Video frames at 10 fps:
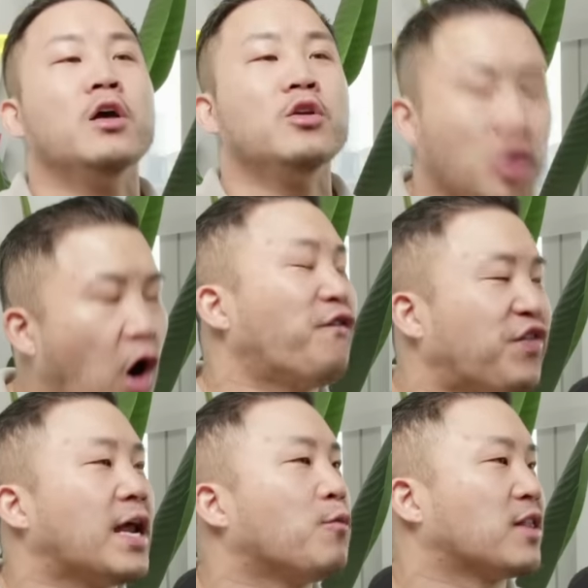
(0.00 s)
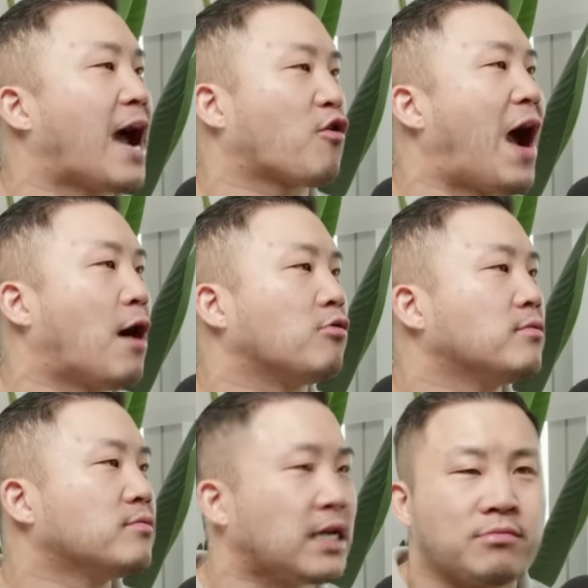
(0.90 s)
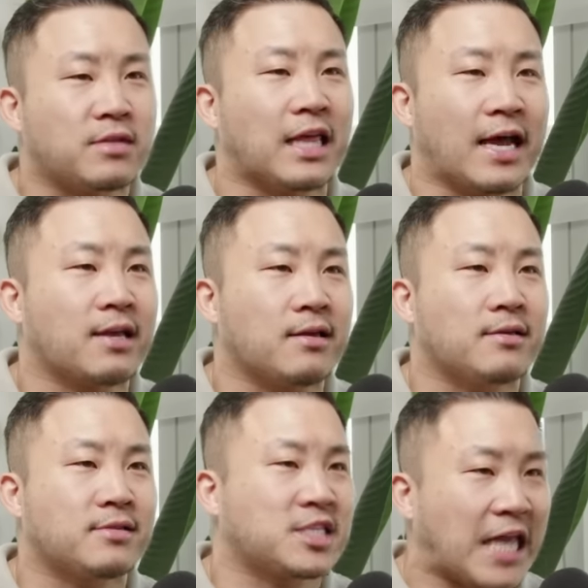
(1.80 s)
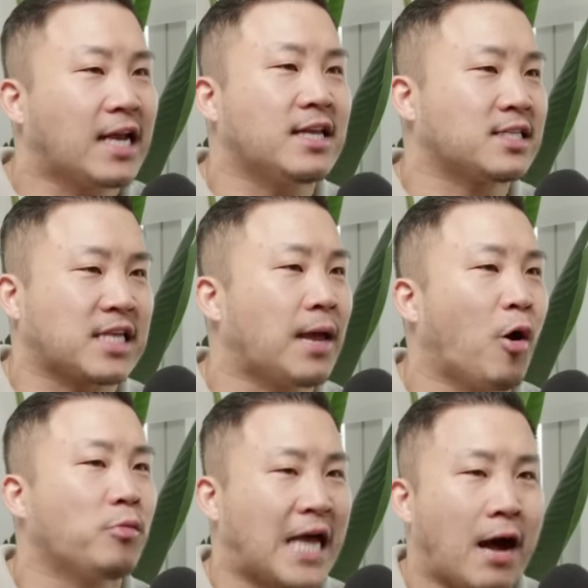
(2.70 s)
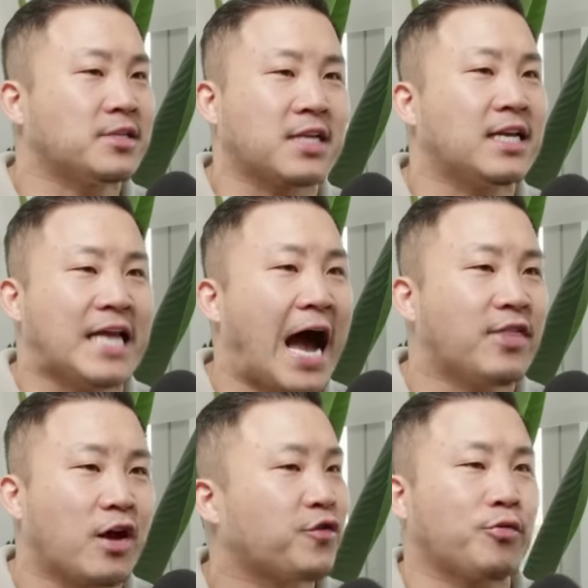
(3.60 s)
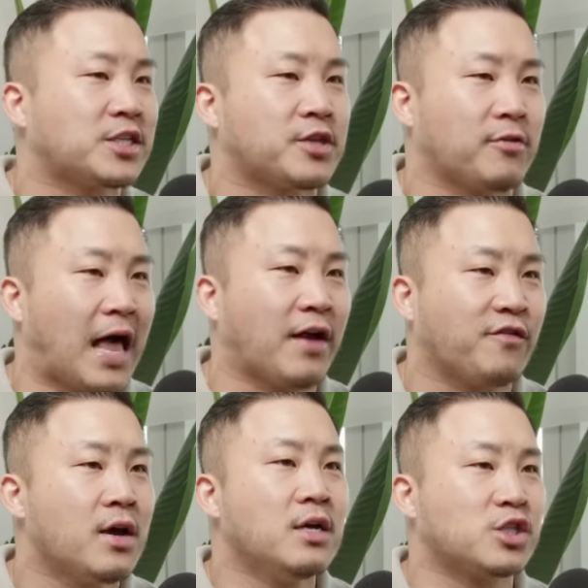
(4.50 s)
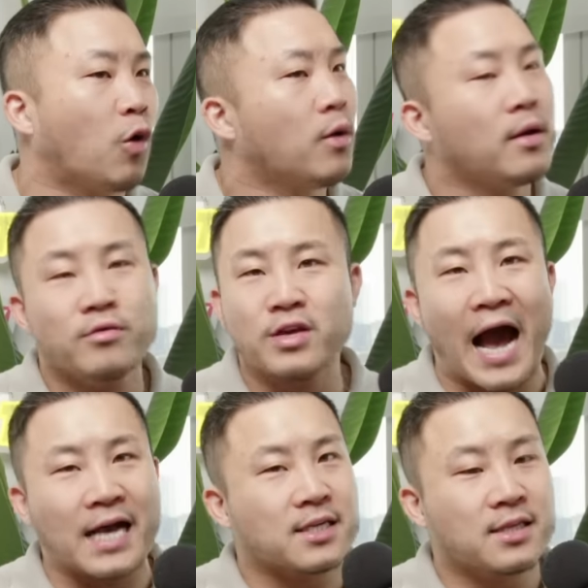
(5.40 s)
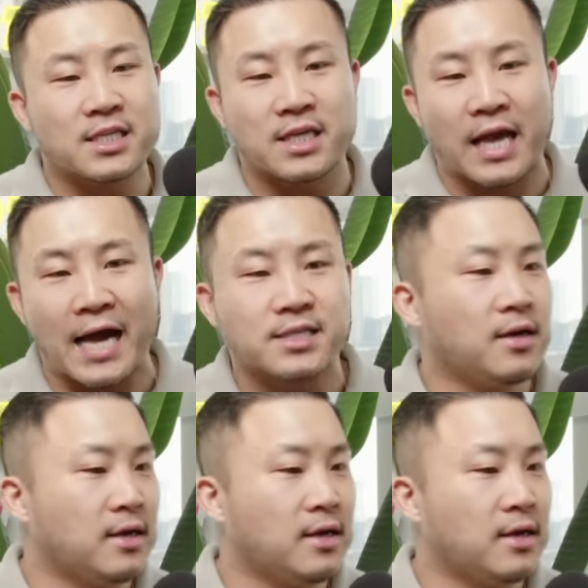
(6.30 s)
you don't fit in with that crowd they, yeah. they're like stayed in the same hometown is going to die there for the rest of their life so you guys listen guys